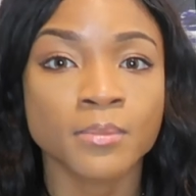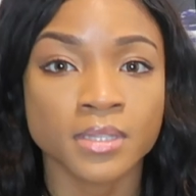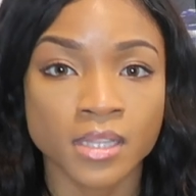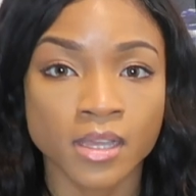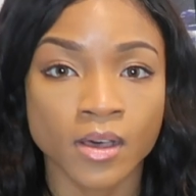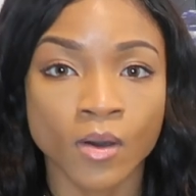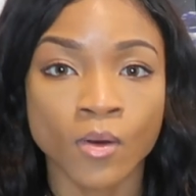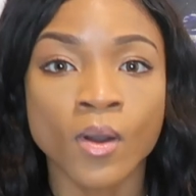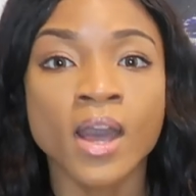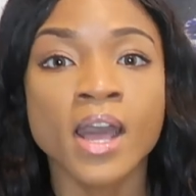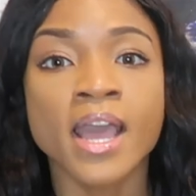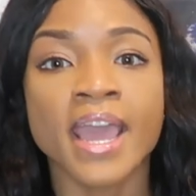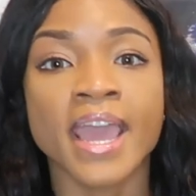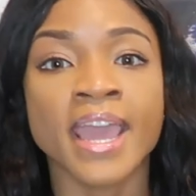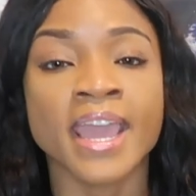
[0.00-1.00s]
below
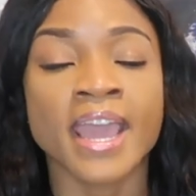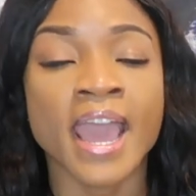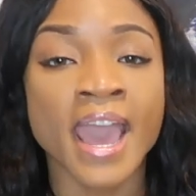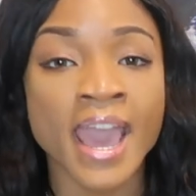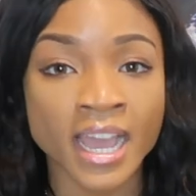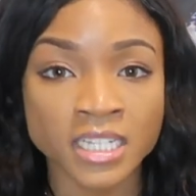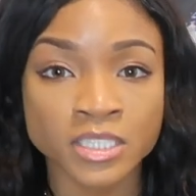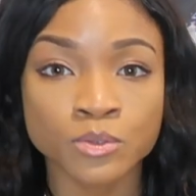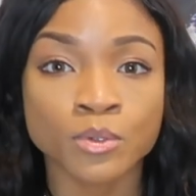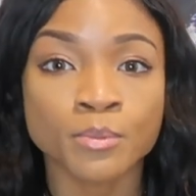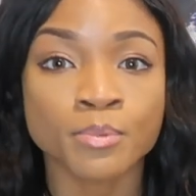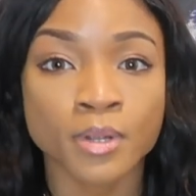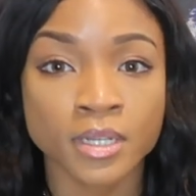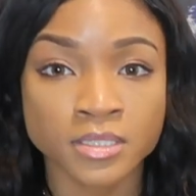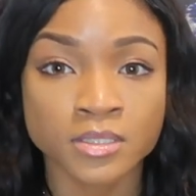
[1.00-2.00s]
a actual
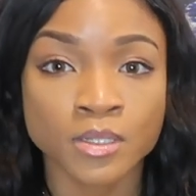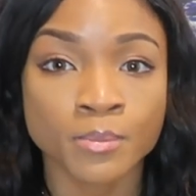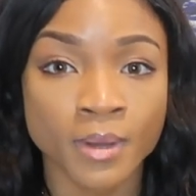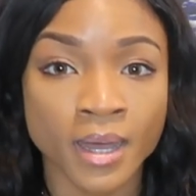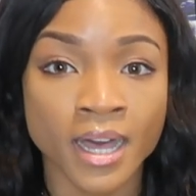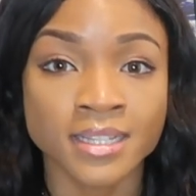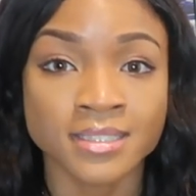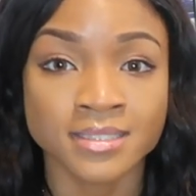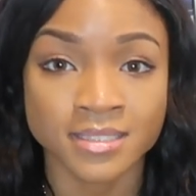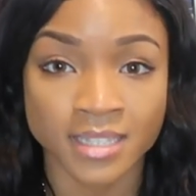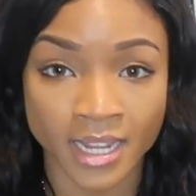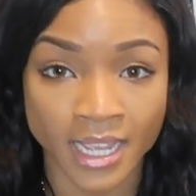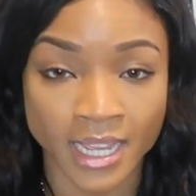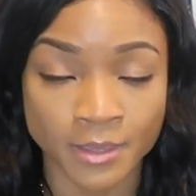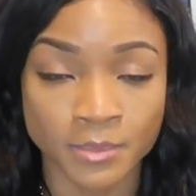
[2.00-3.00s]
Presto pot
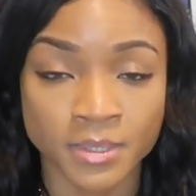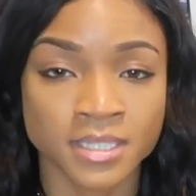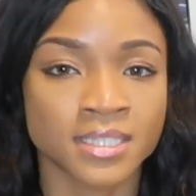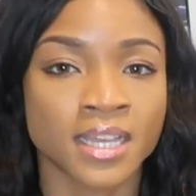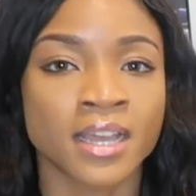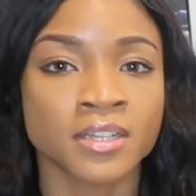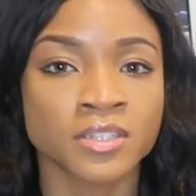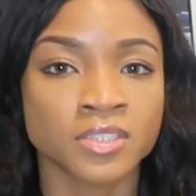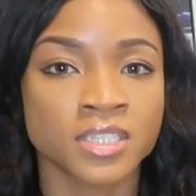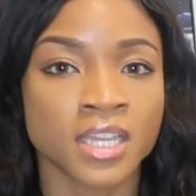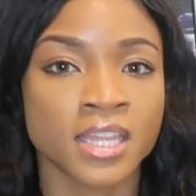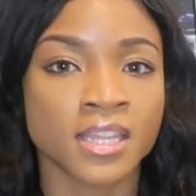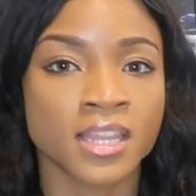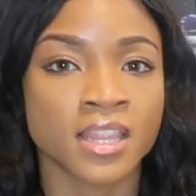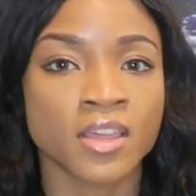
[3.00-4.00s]
stand, because I
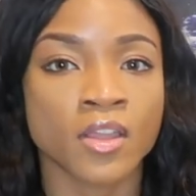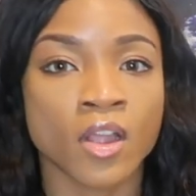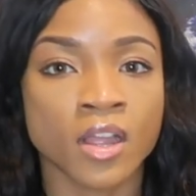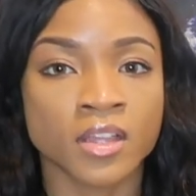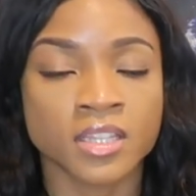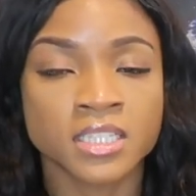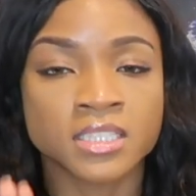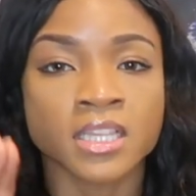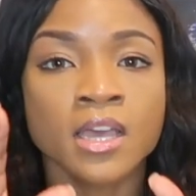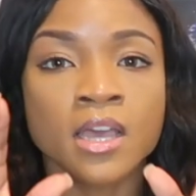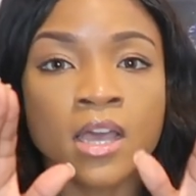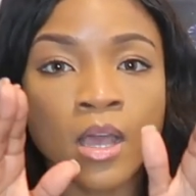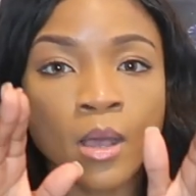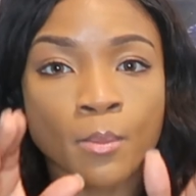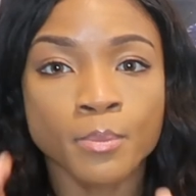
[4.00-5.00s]
understand that there are these
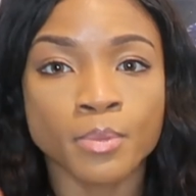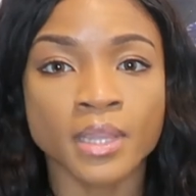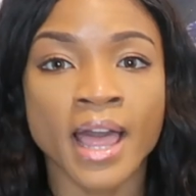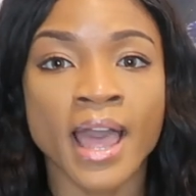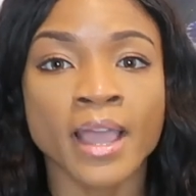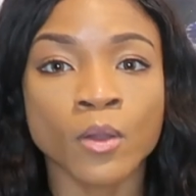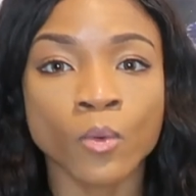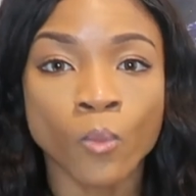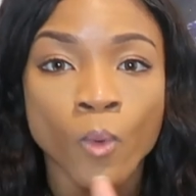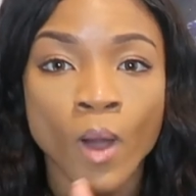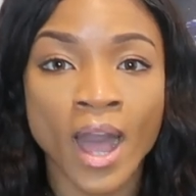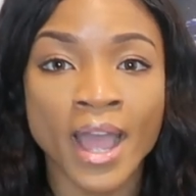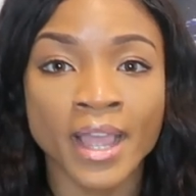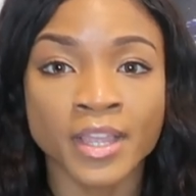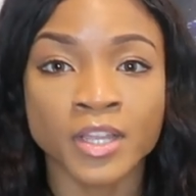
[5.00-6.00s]
black
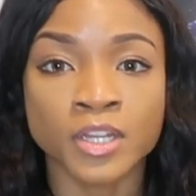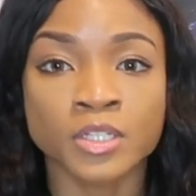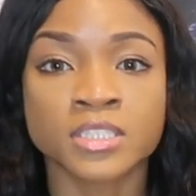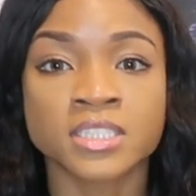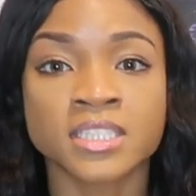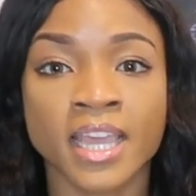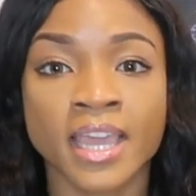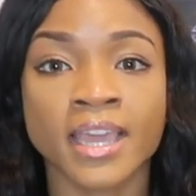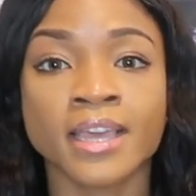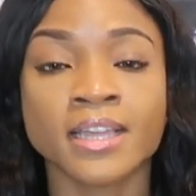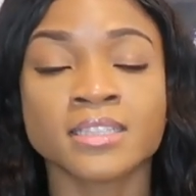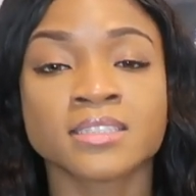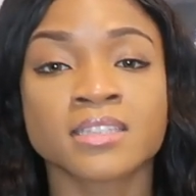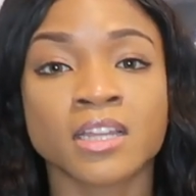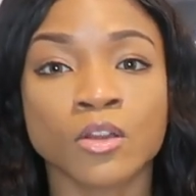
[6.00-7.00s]
wired
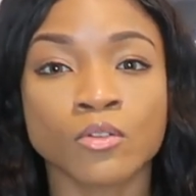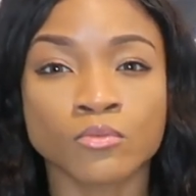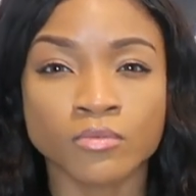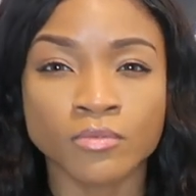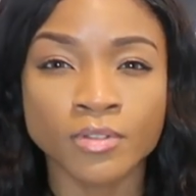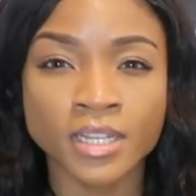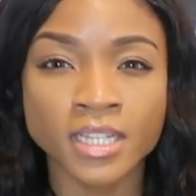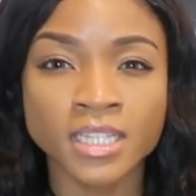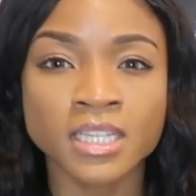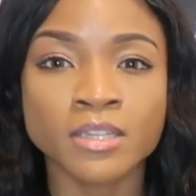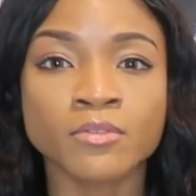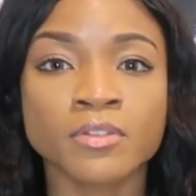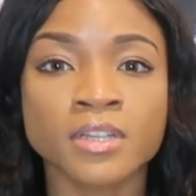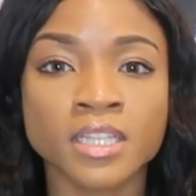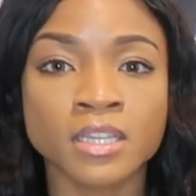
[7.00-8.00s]
stands that are really
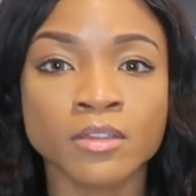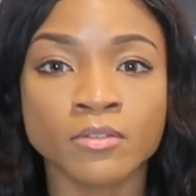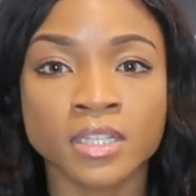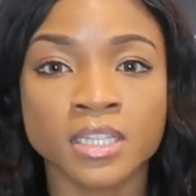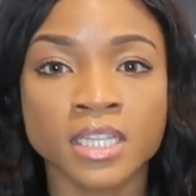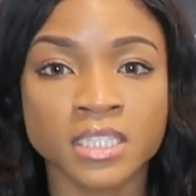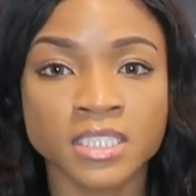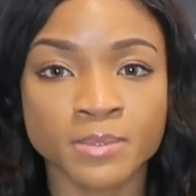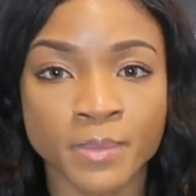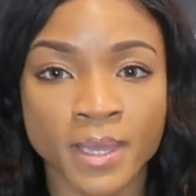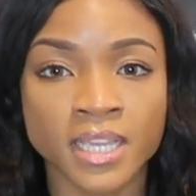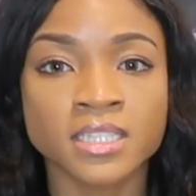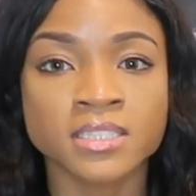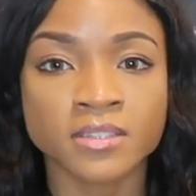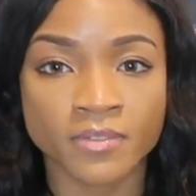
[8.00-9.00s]
really really
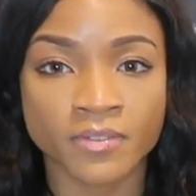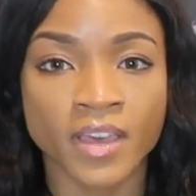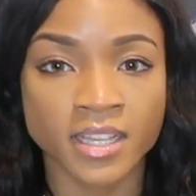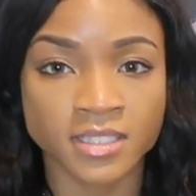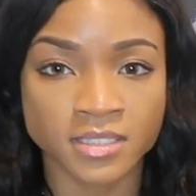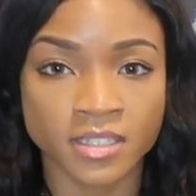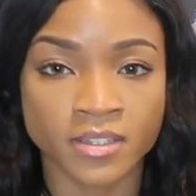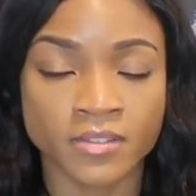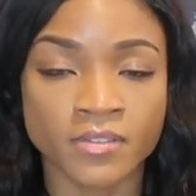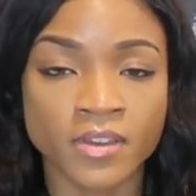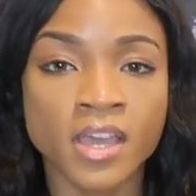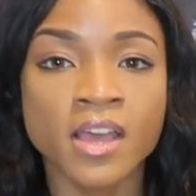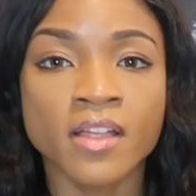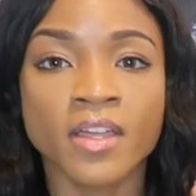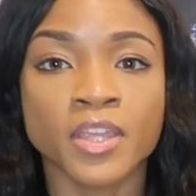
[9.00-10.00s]
space effective
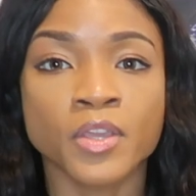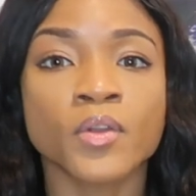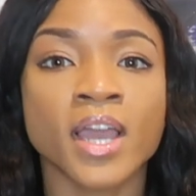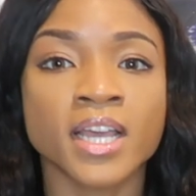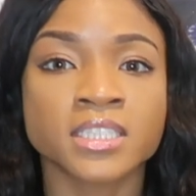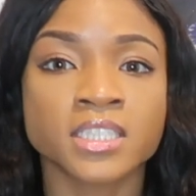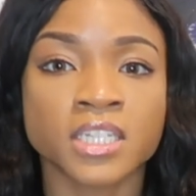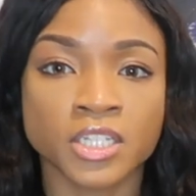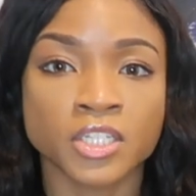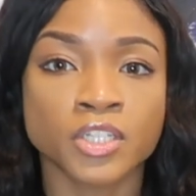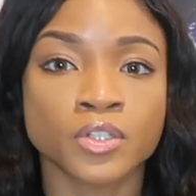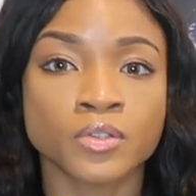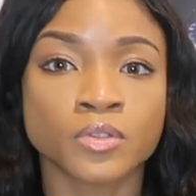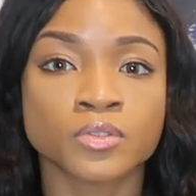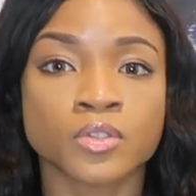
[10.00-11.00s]
that you guys can
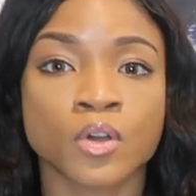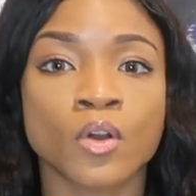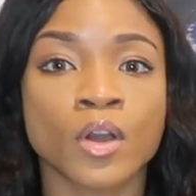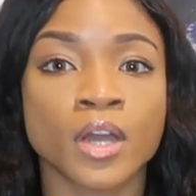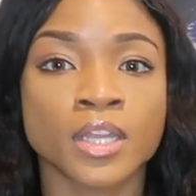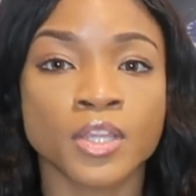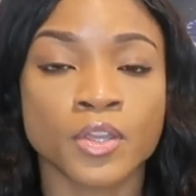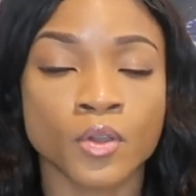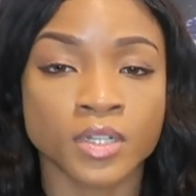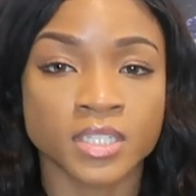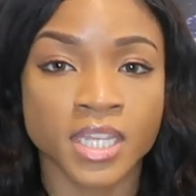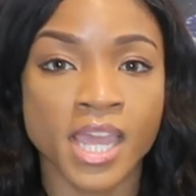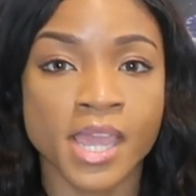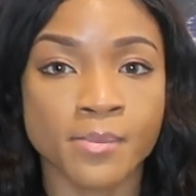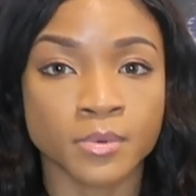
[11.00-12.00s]
use on your
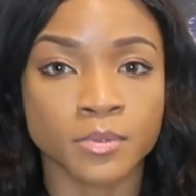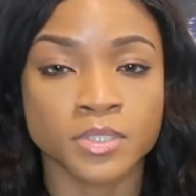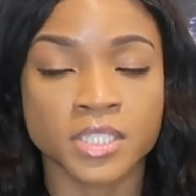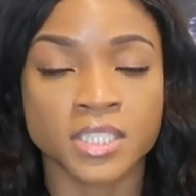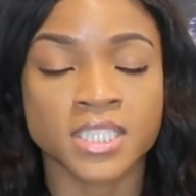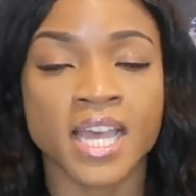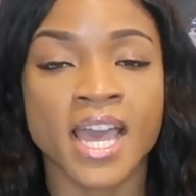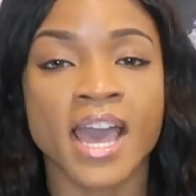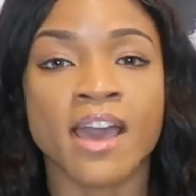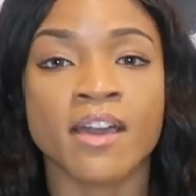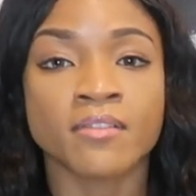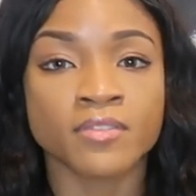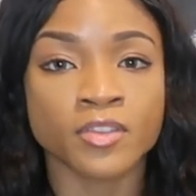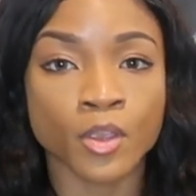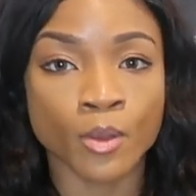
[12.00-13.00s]
table just to
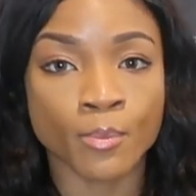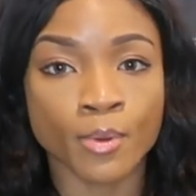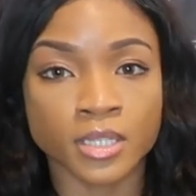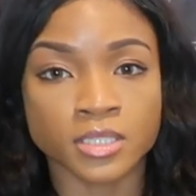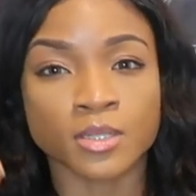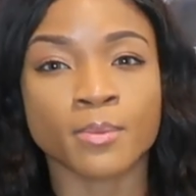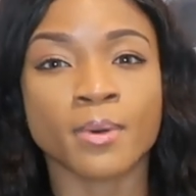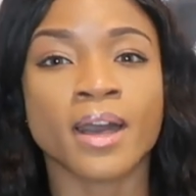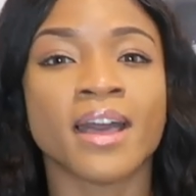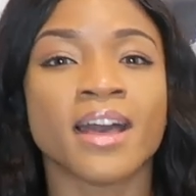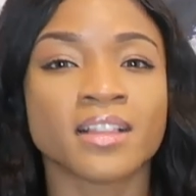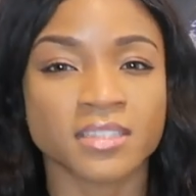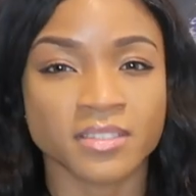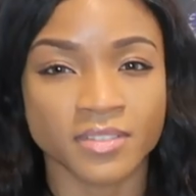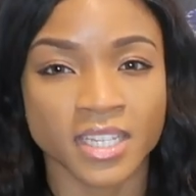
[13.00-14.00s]
have your Presto pot
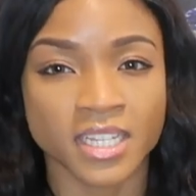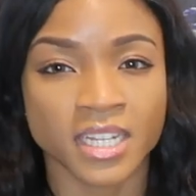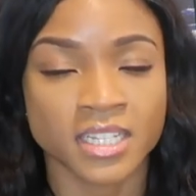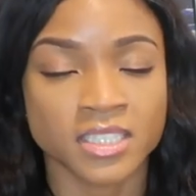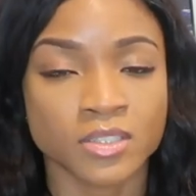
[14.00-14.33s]
elevated.